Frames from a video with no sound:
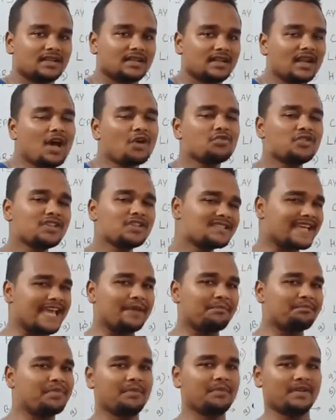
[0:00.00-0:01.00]
Now this
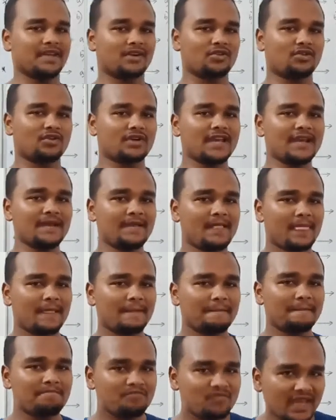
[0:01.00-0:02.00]
amphibian,
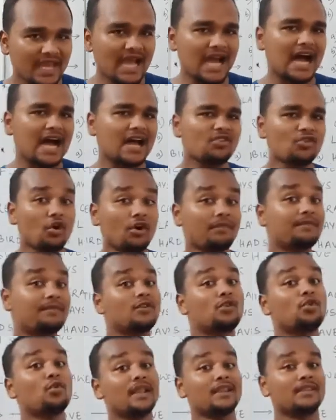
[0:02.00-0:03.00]
okay, they are
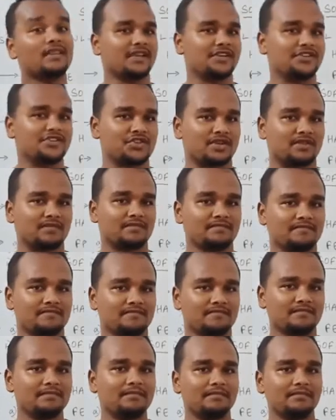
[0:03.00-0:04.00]
of dual nature.
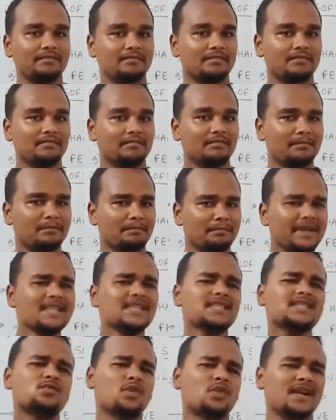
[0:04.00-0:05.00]

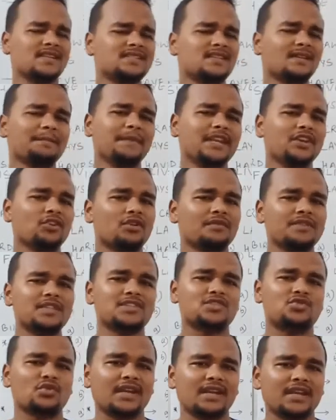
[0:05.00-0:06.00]
Means, what is the meaning of
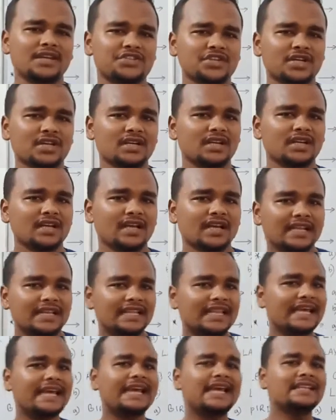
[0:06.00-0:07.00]
this dual nature?
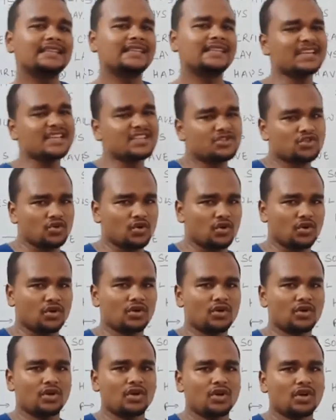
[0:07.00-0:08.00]
They
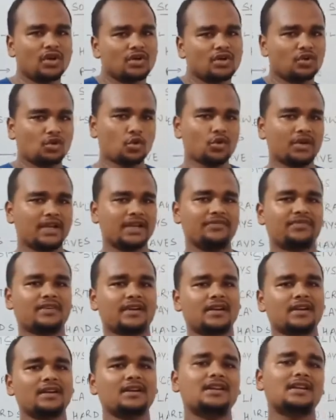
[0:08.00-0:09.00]
show two
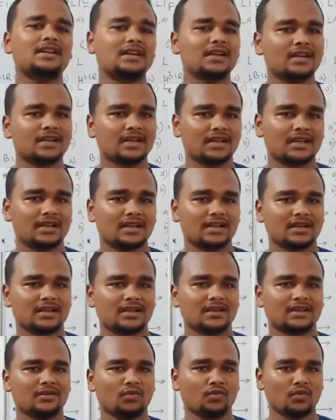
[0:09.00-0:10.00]

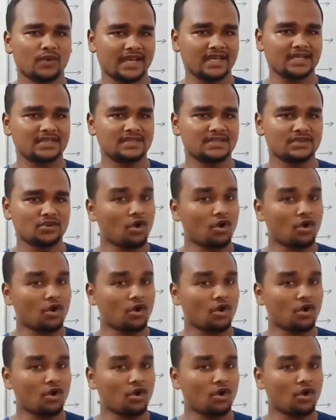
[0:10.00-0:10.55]
different ways